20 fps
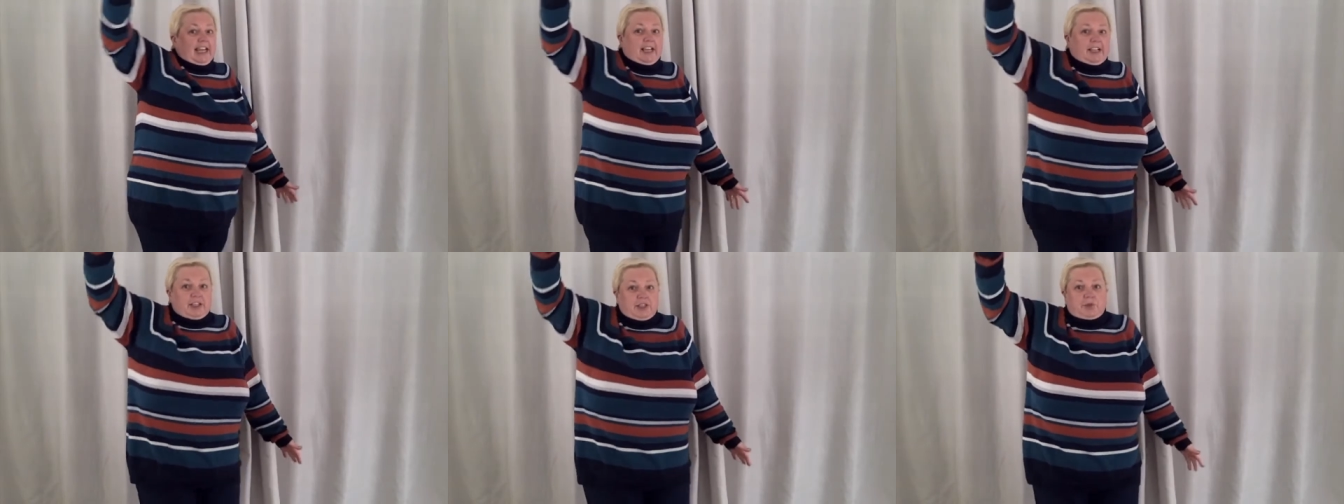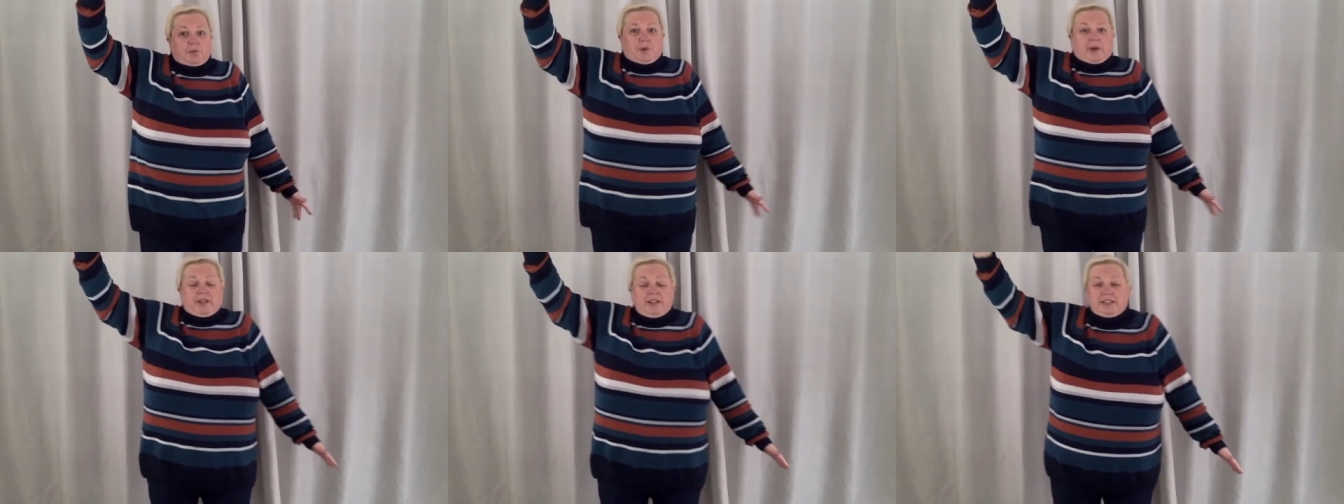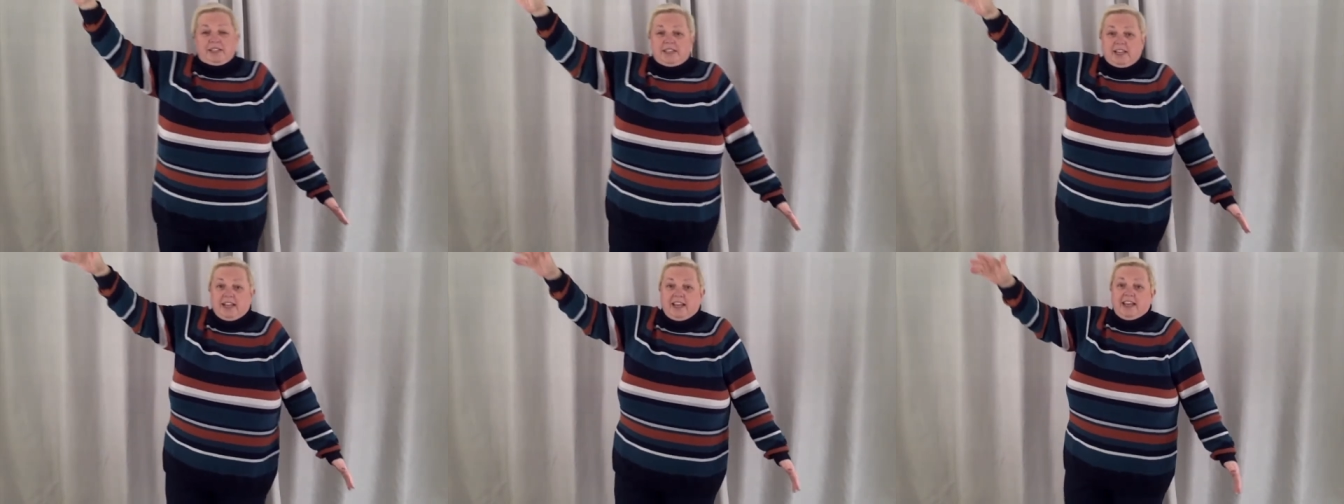just
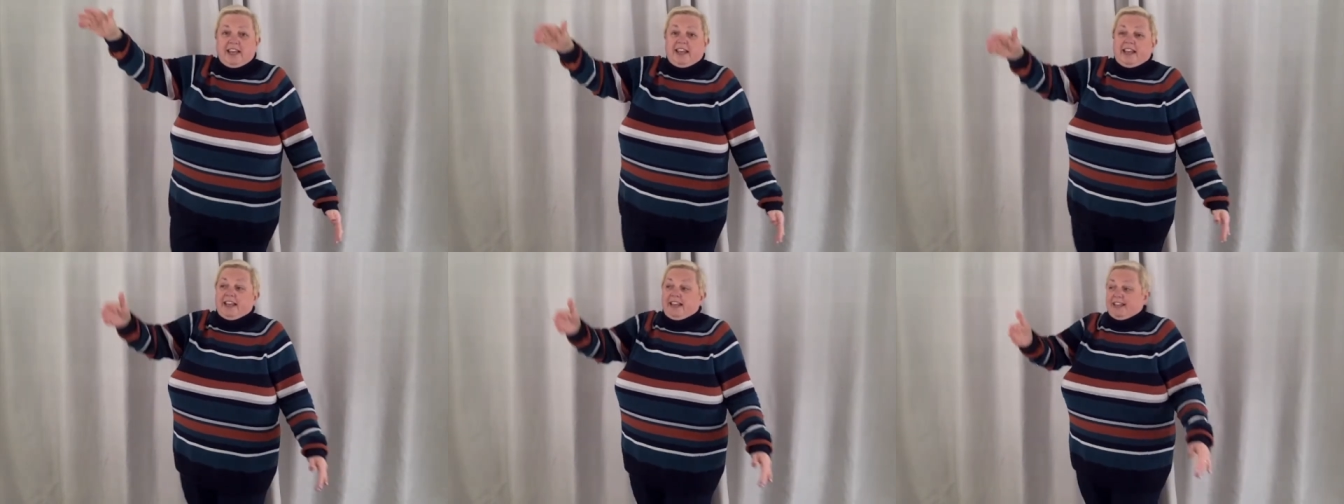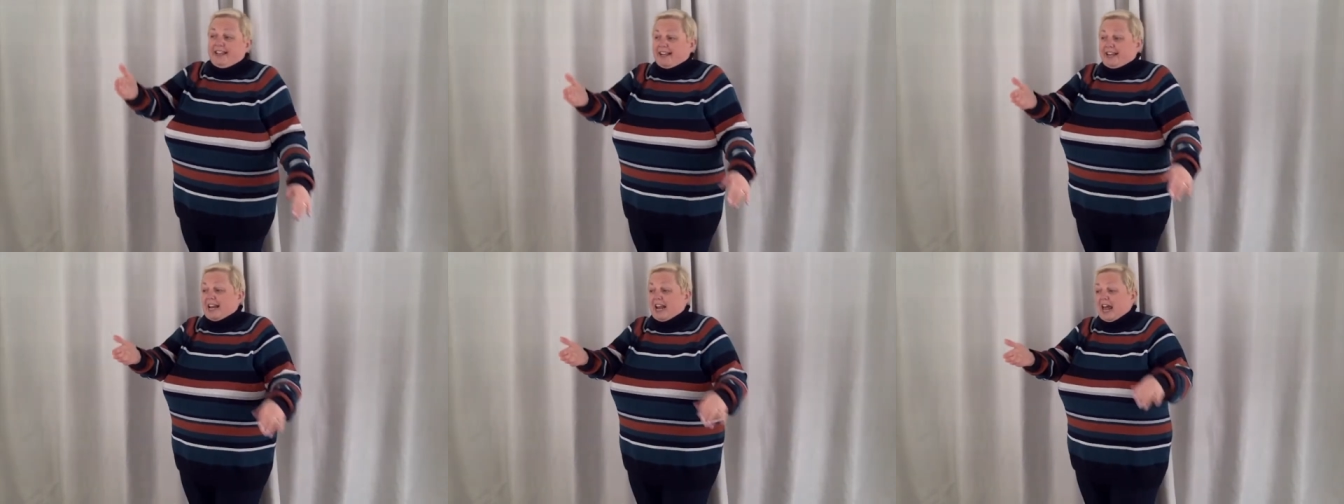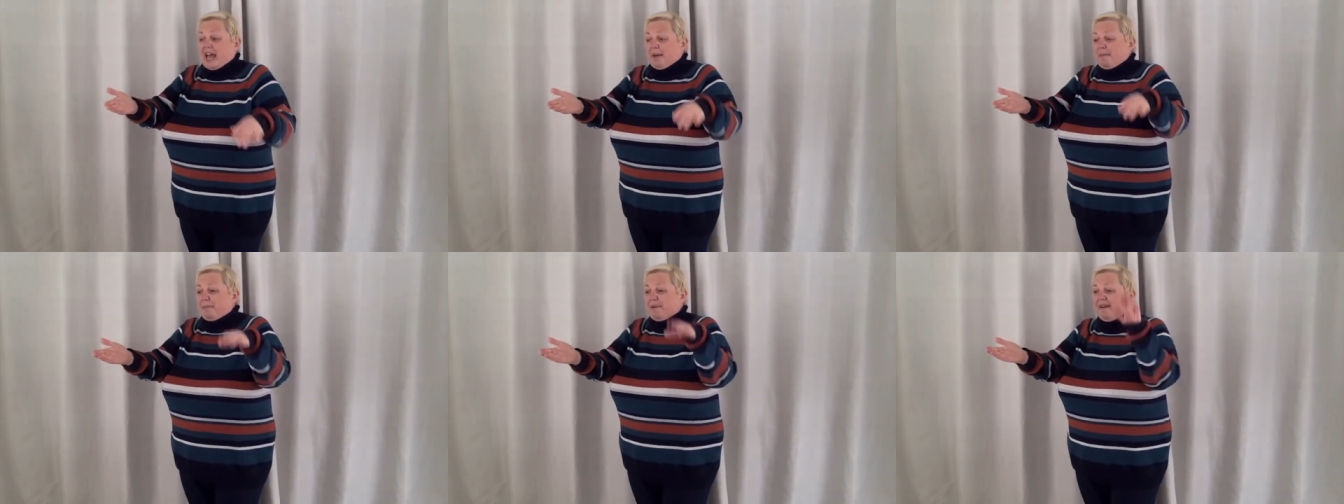once, you
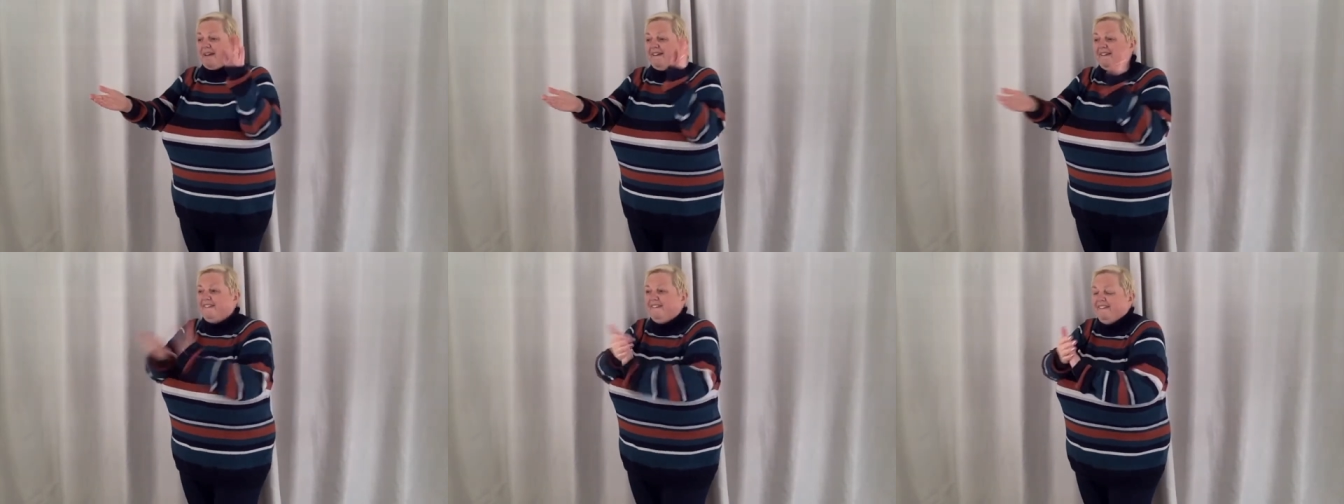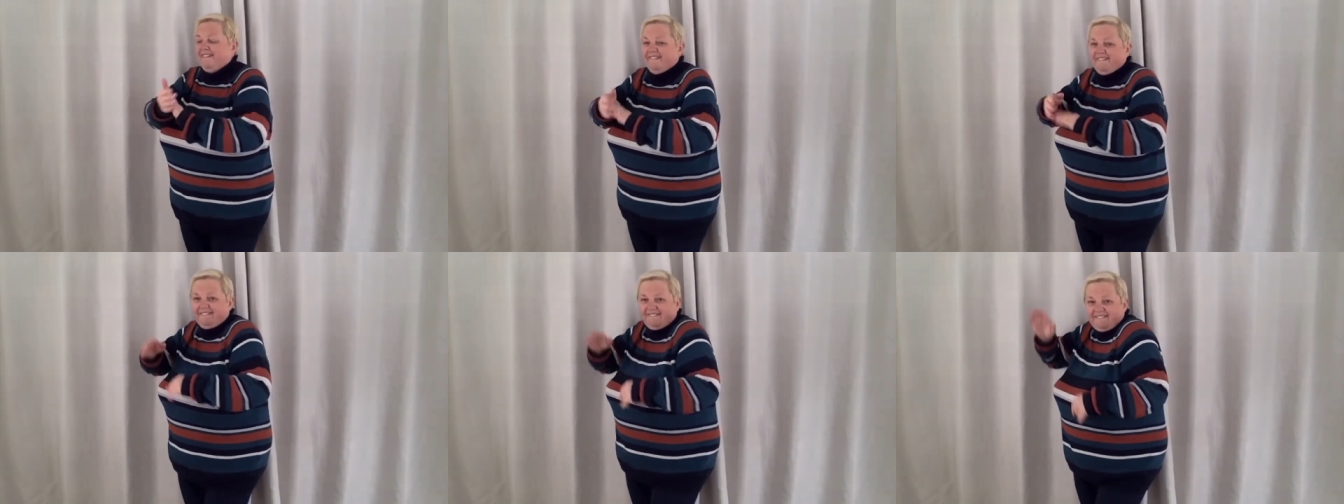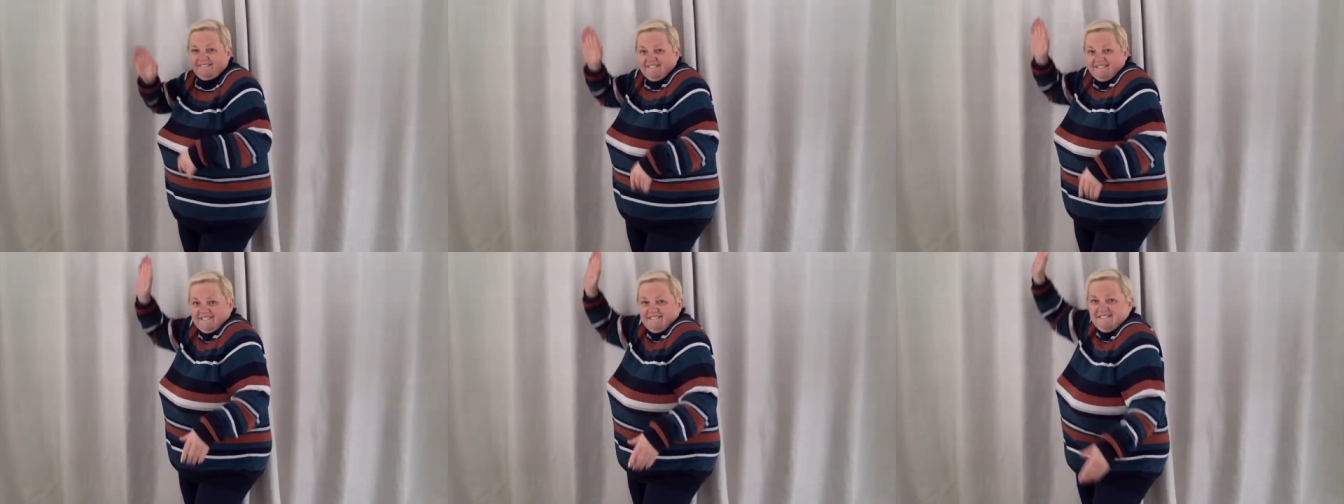clap,
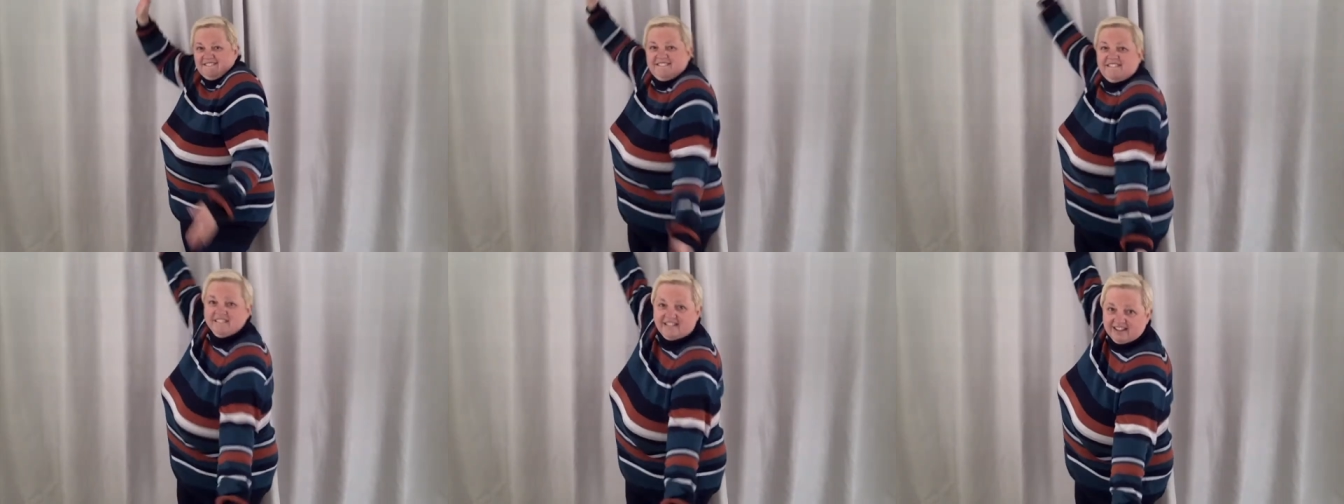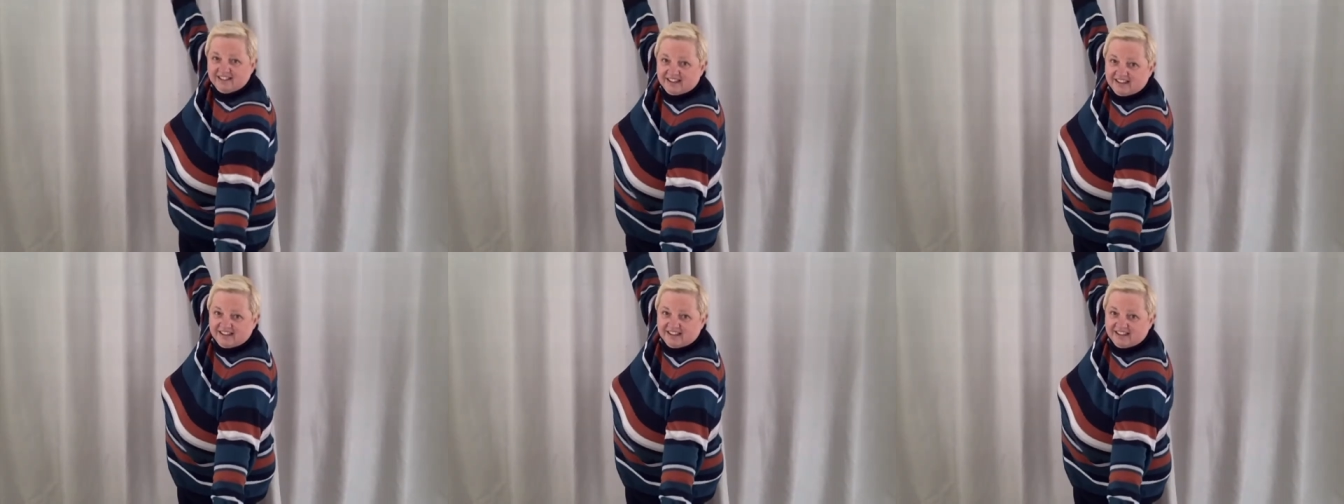and